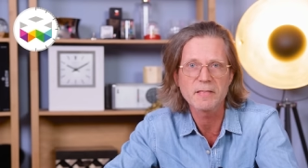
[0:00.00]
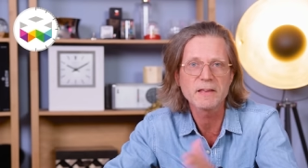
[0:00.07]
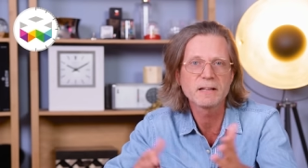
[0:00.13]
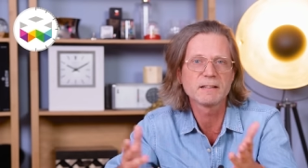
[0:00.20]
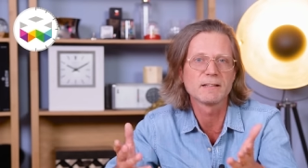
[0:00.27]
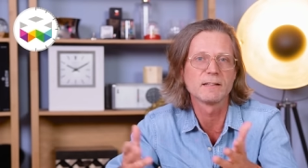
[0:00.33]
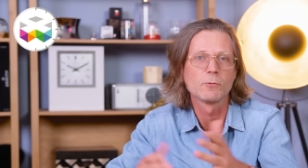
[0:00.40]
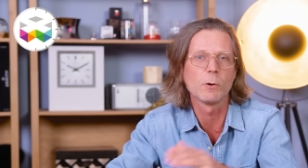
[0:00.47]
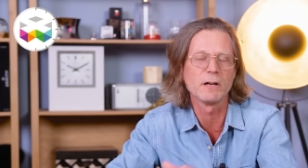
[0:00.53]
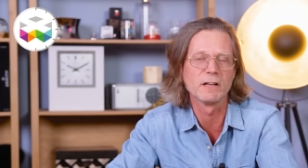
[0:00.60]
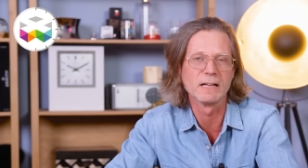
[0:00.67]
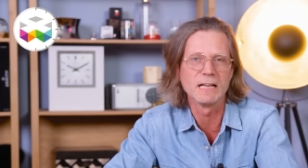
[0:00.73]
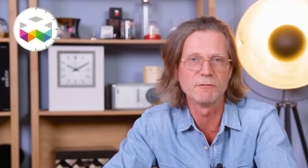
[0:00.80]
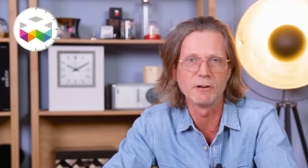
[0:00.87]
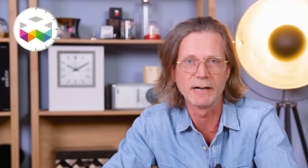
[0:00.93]
I think this is quite a
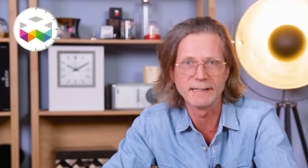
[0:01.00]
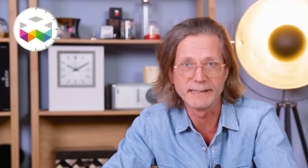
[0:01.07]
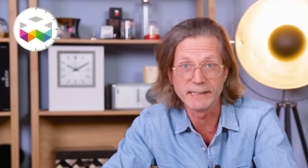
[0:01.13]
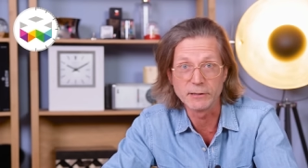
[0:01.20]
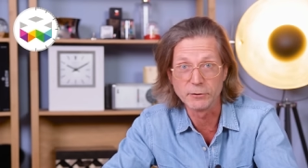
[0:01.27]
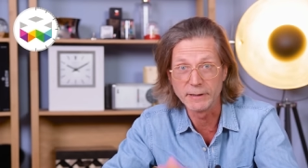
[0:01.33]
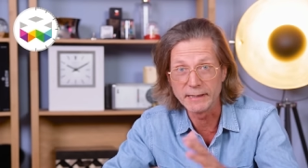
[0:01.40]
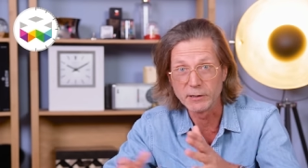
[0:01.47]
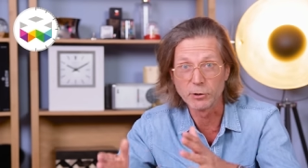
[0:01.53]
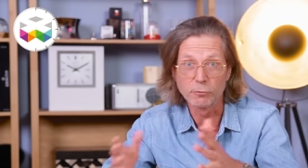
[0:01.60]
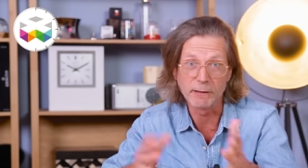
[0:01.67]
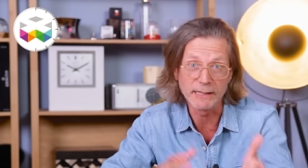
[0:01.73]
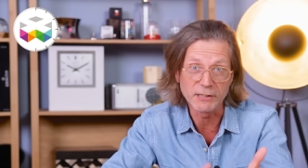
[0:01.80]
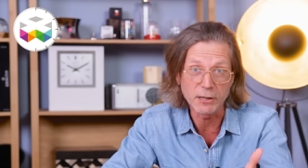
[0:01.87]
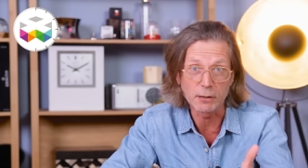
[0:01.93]
clever idea to
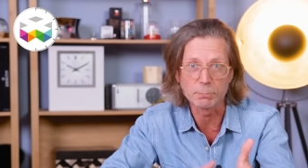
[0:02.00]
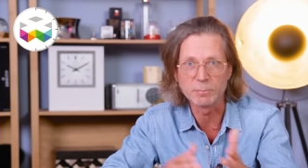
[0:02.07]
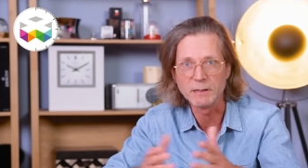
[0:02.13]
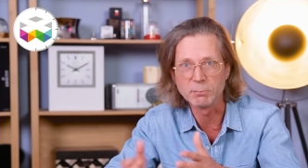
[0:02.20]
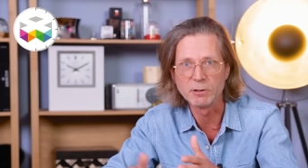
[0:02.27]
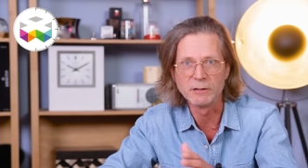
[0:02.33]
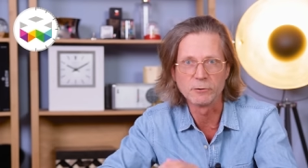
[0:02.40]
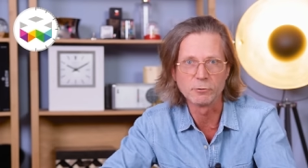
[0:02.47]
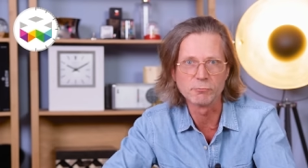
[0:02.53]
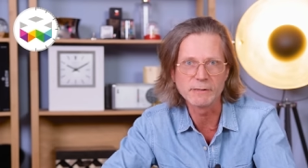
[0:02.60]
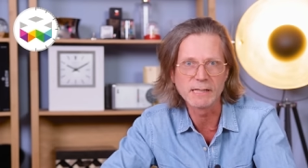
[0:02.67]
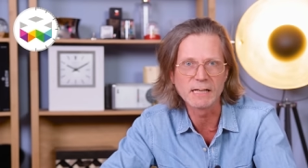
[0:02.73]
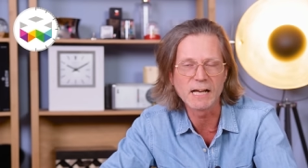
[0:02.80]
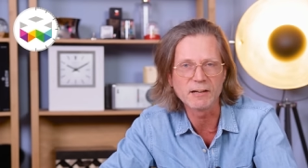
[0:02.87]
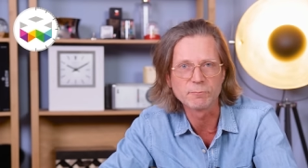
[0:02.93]
integrate young people into
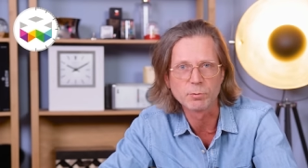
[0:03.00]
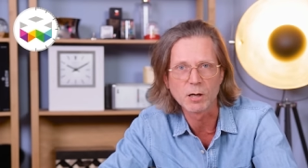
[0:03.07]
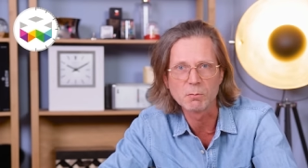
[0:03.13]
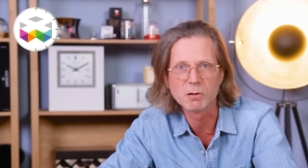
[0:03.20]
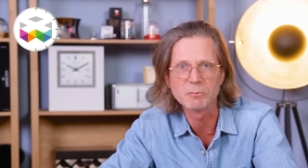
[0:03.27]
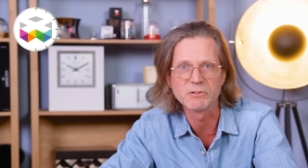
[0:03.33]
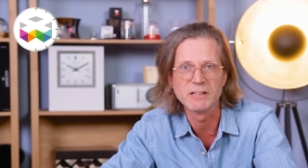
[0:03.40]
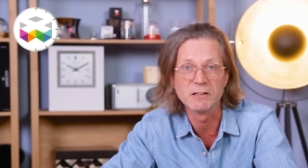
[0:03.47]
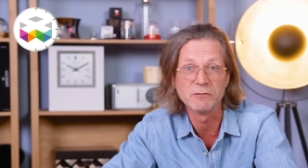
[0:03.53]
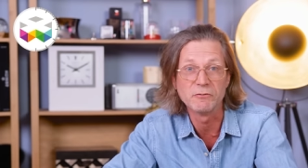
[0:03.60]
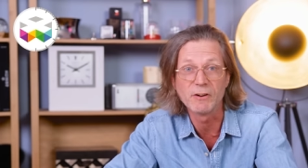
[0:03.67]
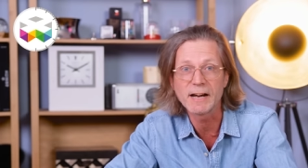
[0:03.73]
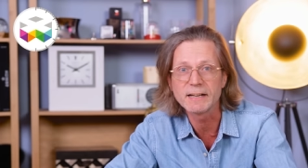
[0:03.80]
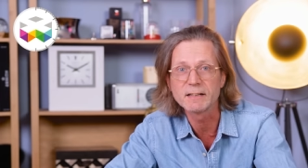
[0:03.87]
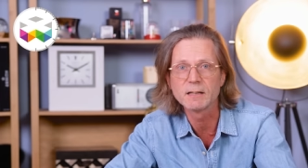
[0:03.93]
real life problems and
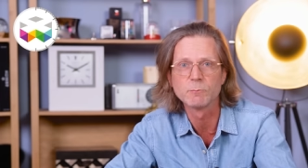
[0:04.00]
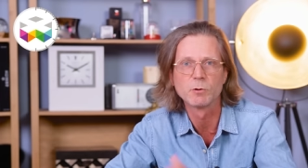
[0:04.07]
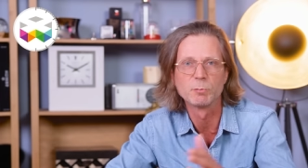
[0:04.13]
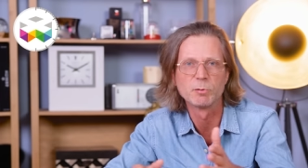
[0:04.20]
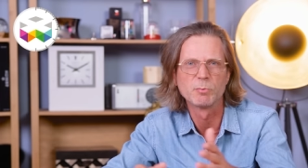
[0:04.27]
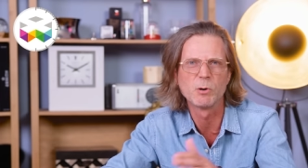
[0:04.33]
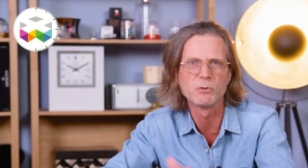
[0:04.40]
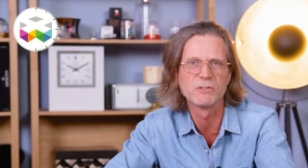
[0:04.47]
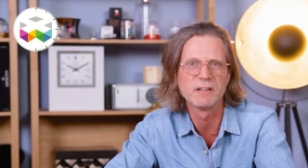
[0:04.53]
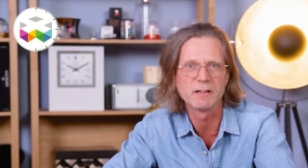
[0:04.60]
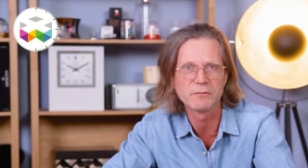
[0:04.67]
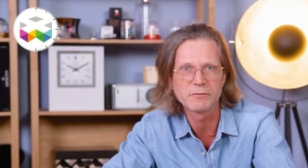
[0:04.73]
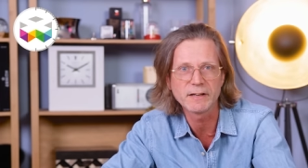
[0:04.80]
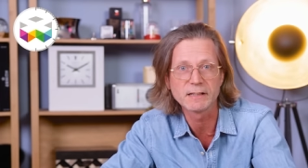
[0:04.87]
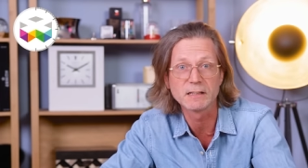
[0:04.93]
invite them to propose
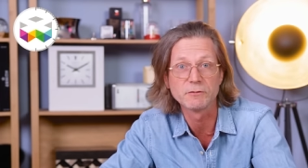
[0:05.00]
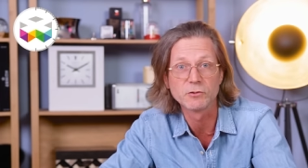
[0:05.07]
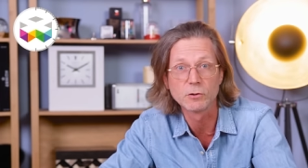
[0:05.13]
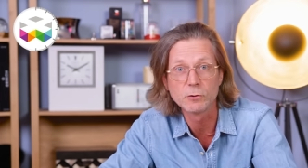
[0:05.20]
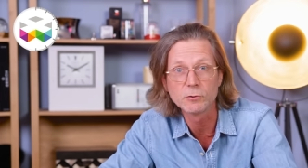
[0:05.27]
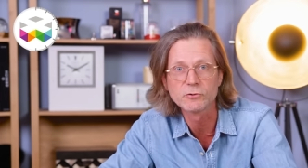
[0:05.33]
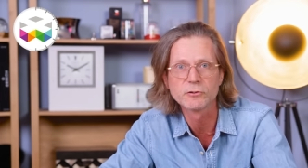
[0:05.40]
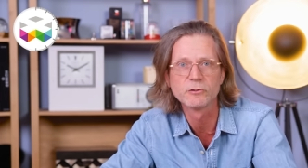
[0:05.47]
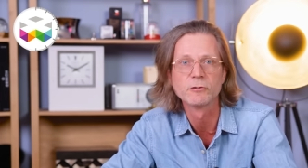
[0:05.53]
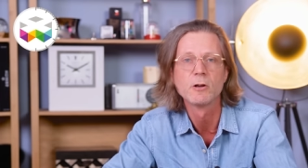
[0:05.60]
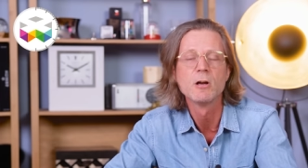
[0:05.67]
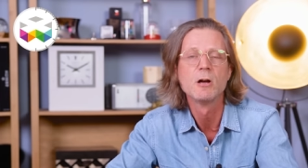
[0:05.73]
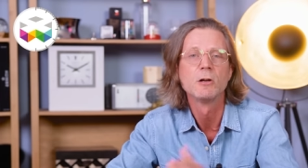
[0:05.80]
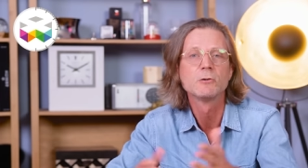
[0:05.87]
their effective solution